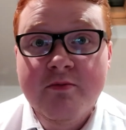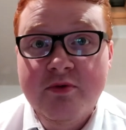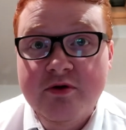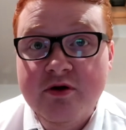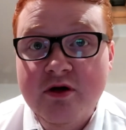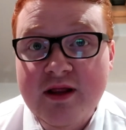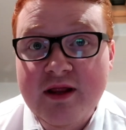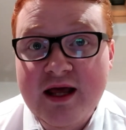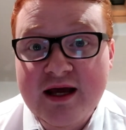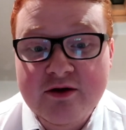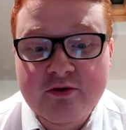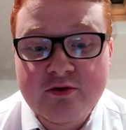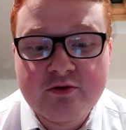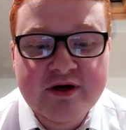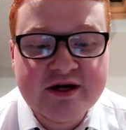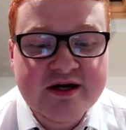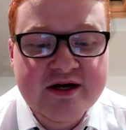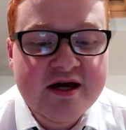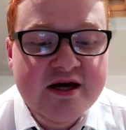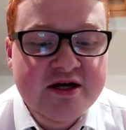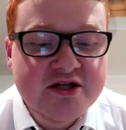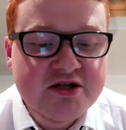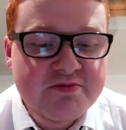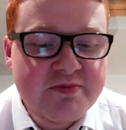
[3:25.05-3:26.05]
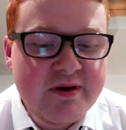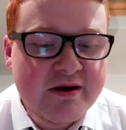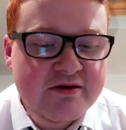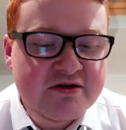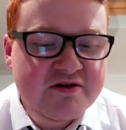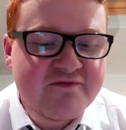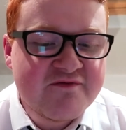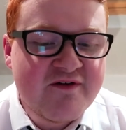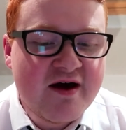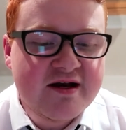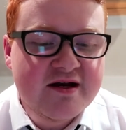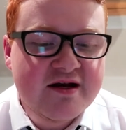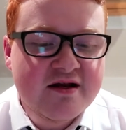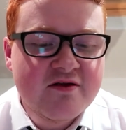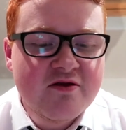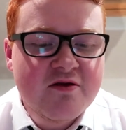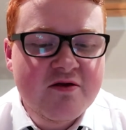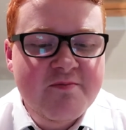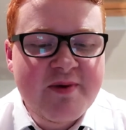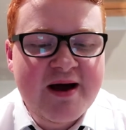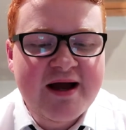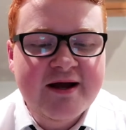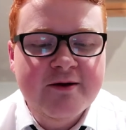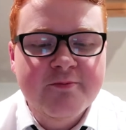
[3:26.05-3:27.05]
but not that quick, to be able to find it at the
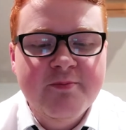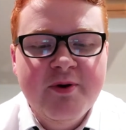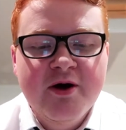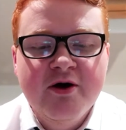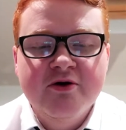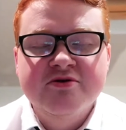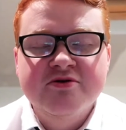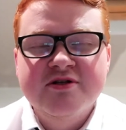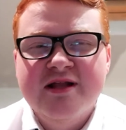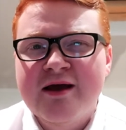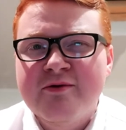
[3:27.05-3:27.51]
back post.